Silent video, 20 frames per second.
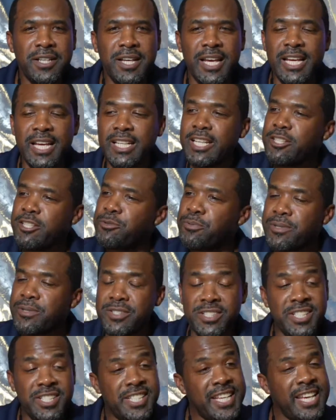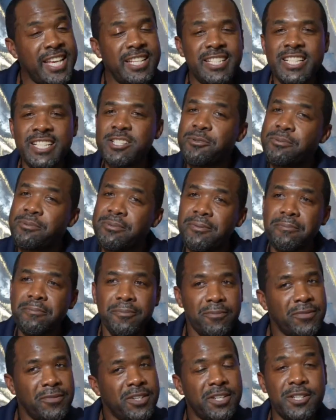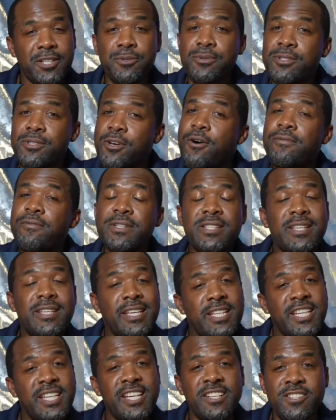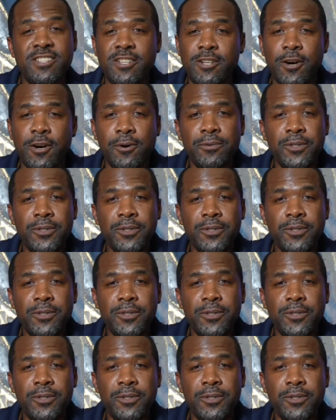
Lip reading: And this was over 10 years ago.